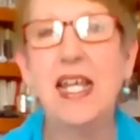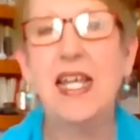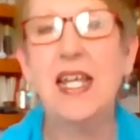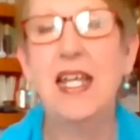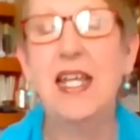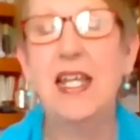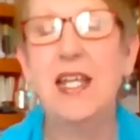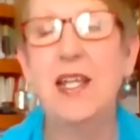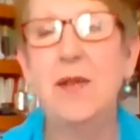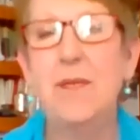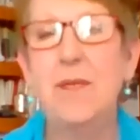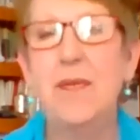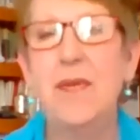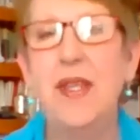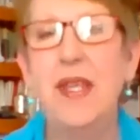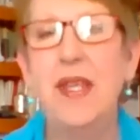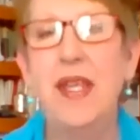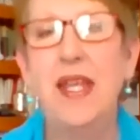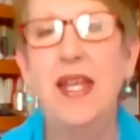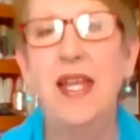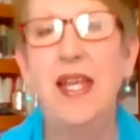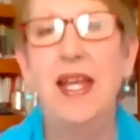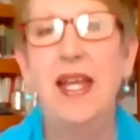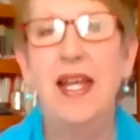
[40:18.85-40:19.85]
Um,
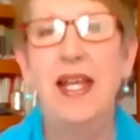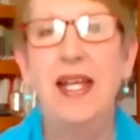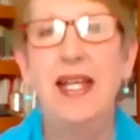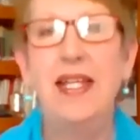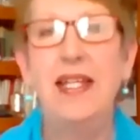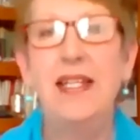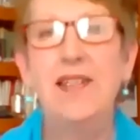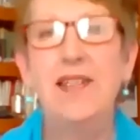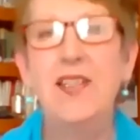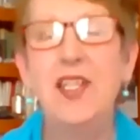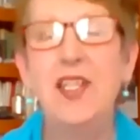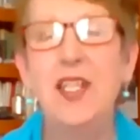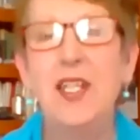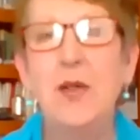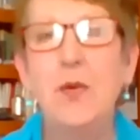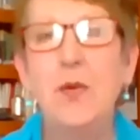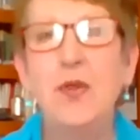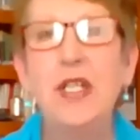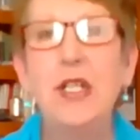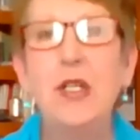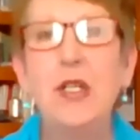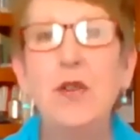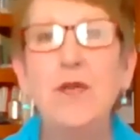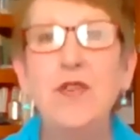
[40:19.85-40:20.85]
and uh,
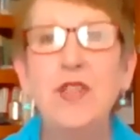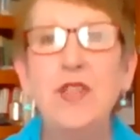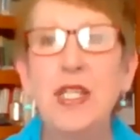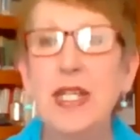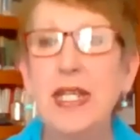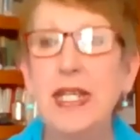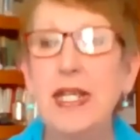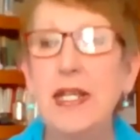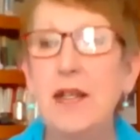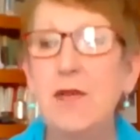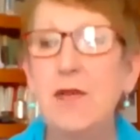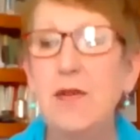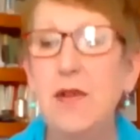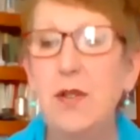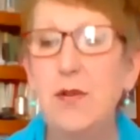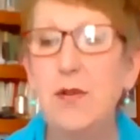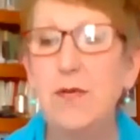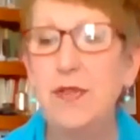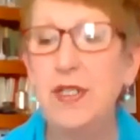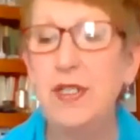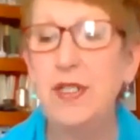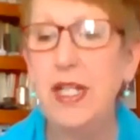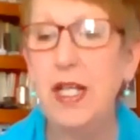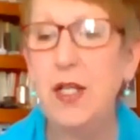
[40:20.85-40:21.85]
we'd love to hear
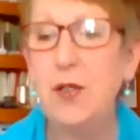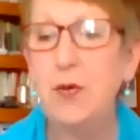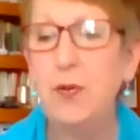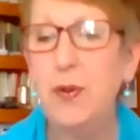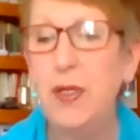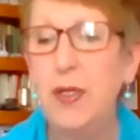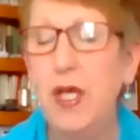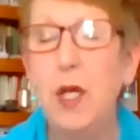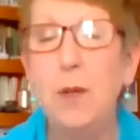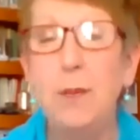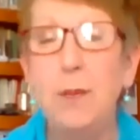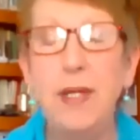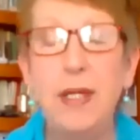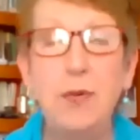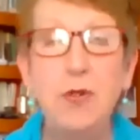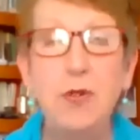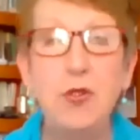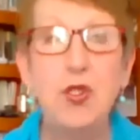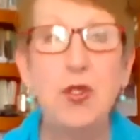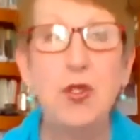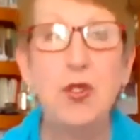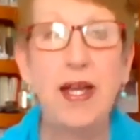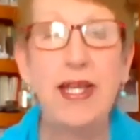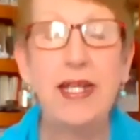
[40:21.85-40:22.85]
of, you know, people
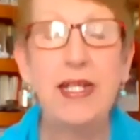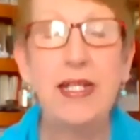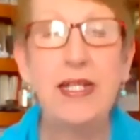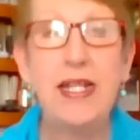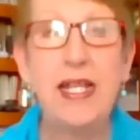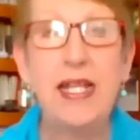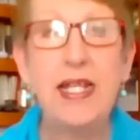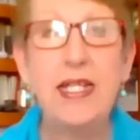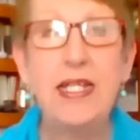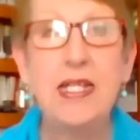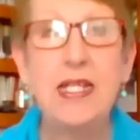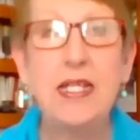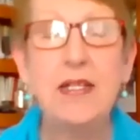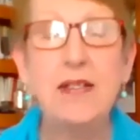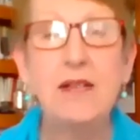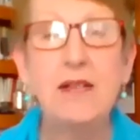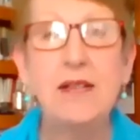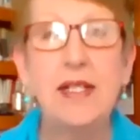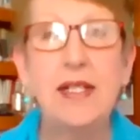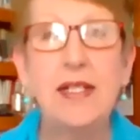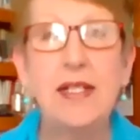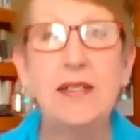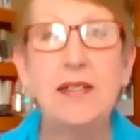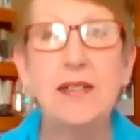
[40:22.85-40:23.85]
trying this and,
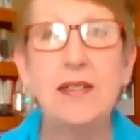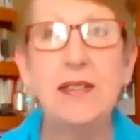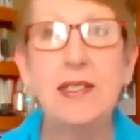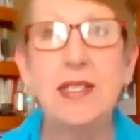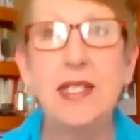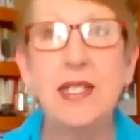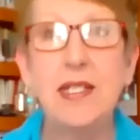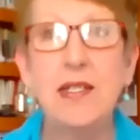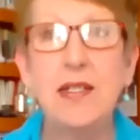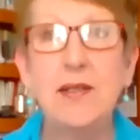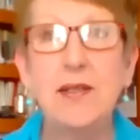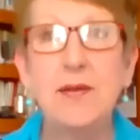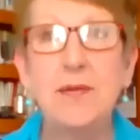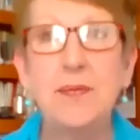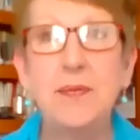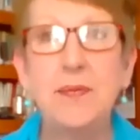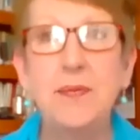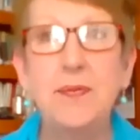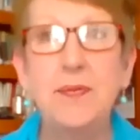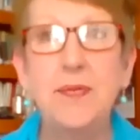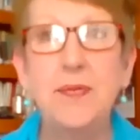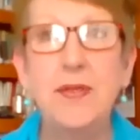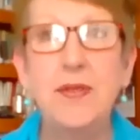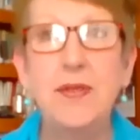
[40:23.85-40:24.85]
and uh,
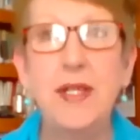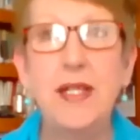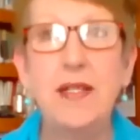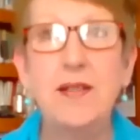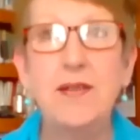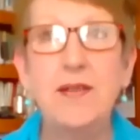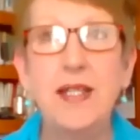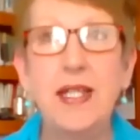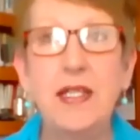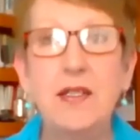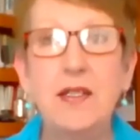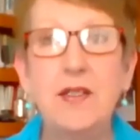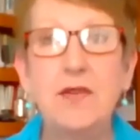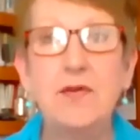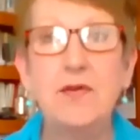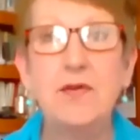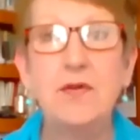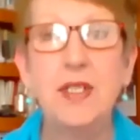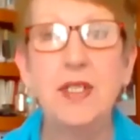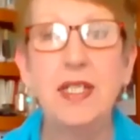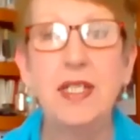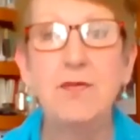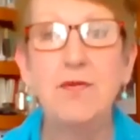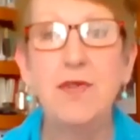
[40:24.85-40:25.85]
they, they
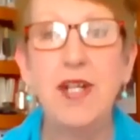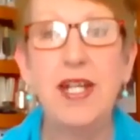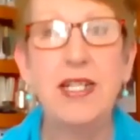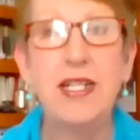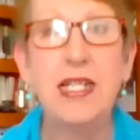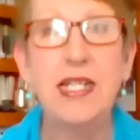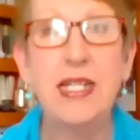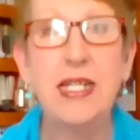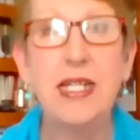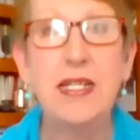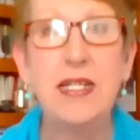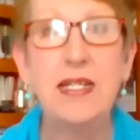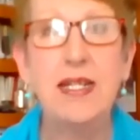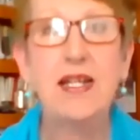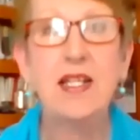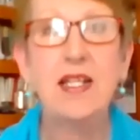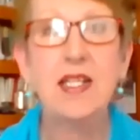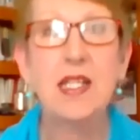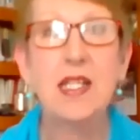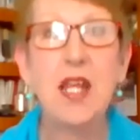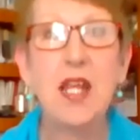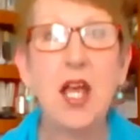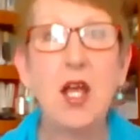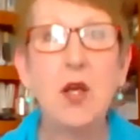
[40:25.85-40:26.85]
can eh, write in, let
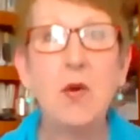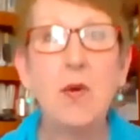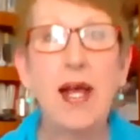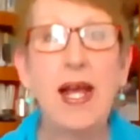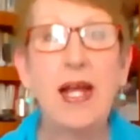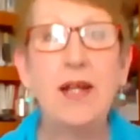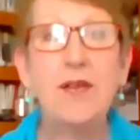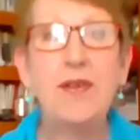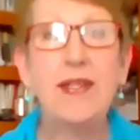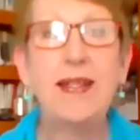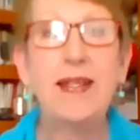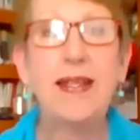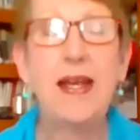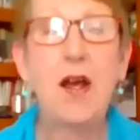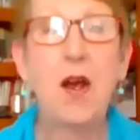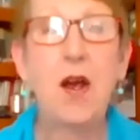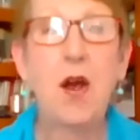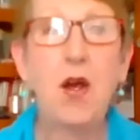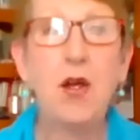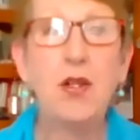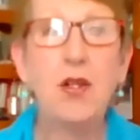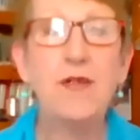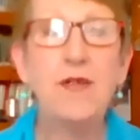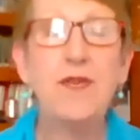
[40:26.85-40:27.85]
us know how they get
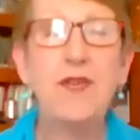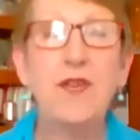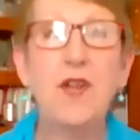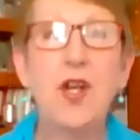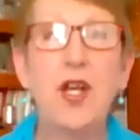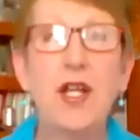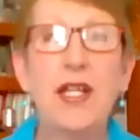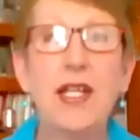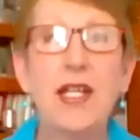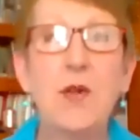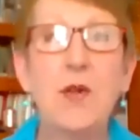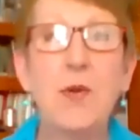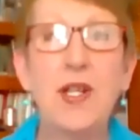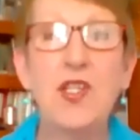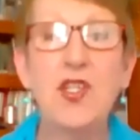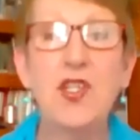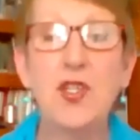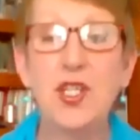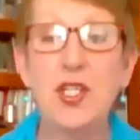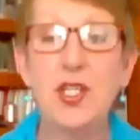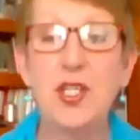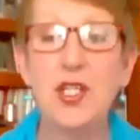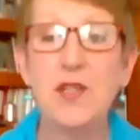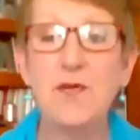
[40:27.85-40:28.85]
on. If they've got any
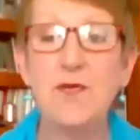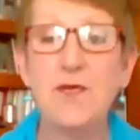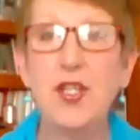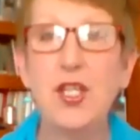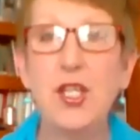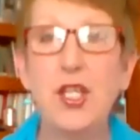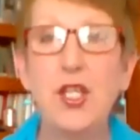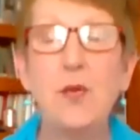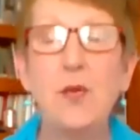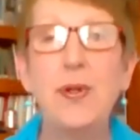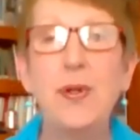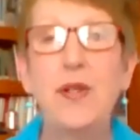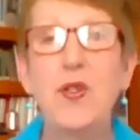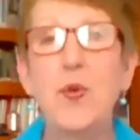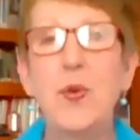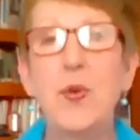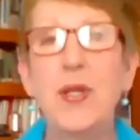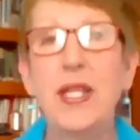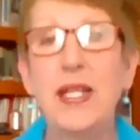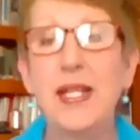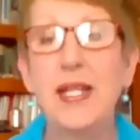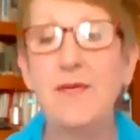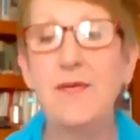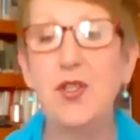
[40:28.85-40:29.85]
questions for you, perhaps we
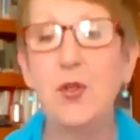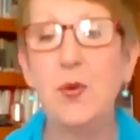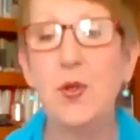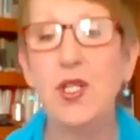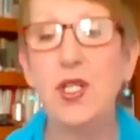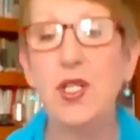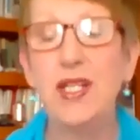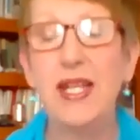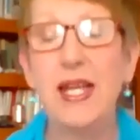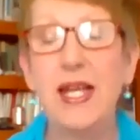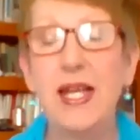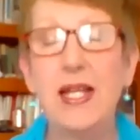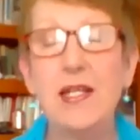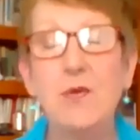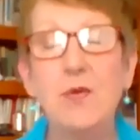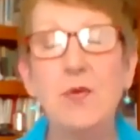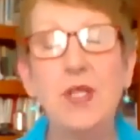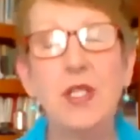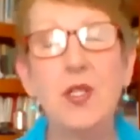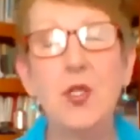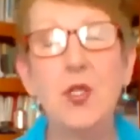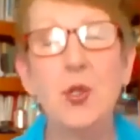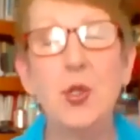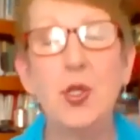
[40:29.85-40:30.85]
can have you on again and
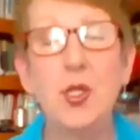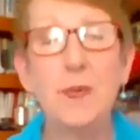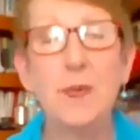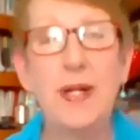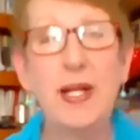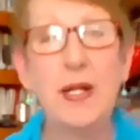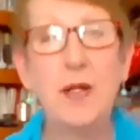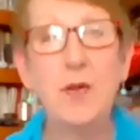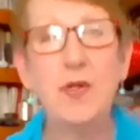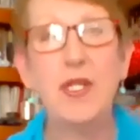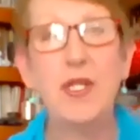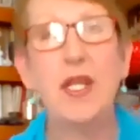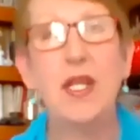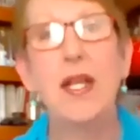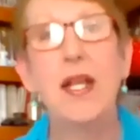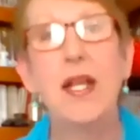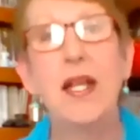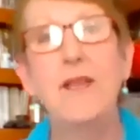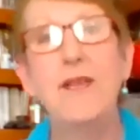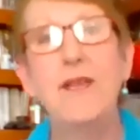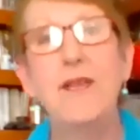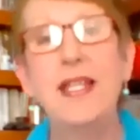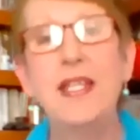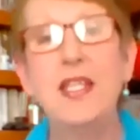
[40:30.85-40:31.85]
we can talk about
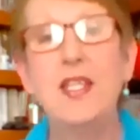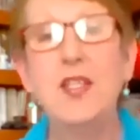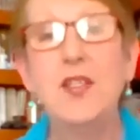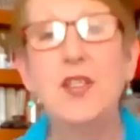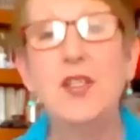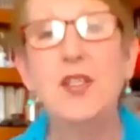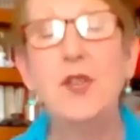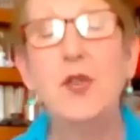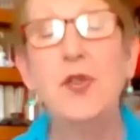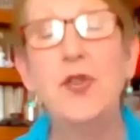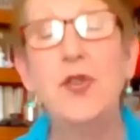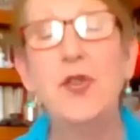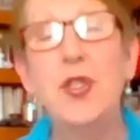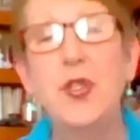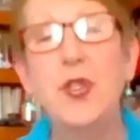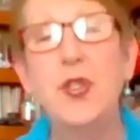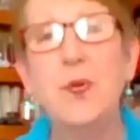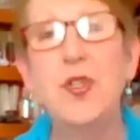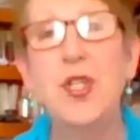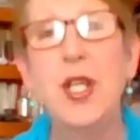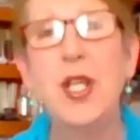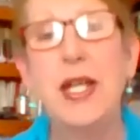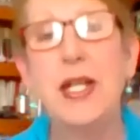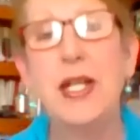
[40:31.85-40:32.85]
this and other
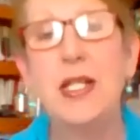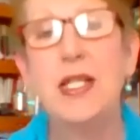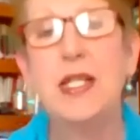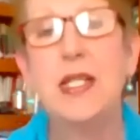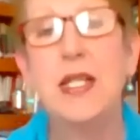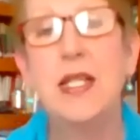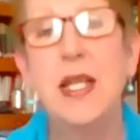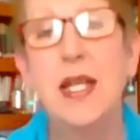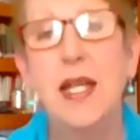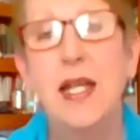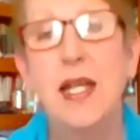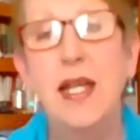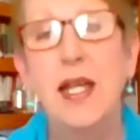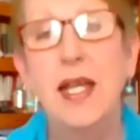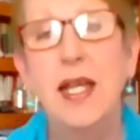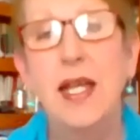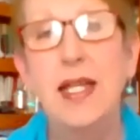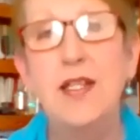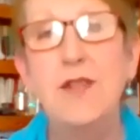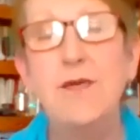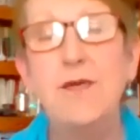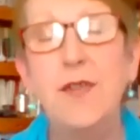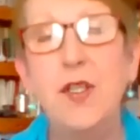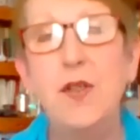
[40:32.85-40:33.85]
subjects
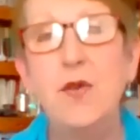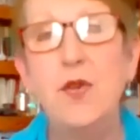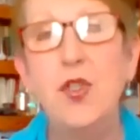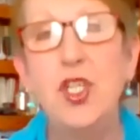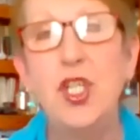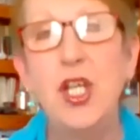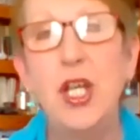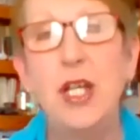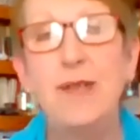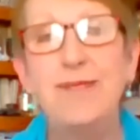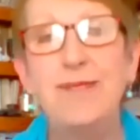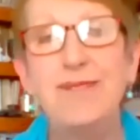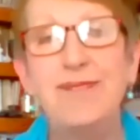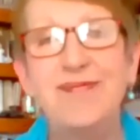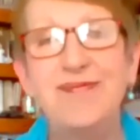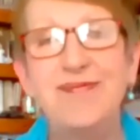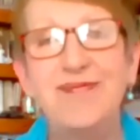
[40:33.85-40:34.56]
in the future.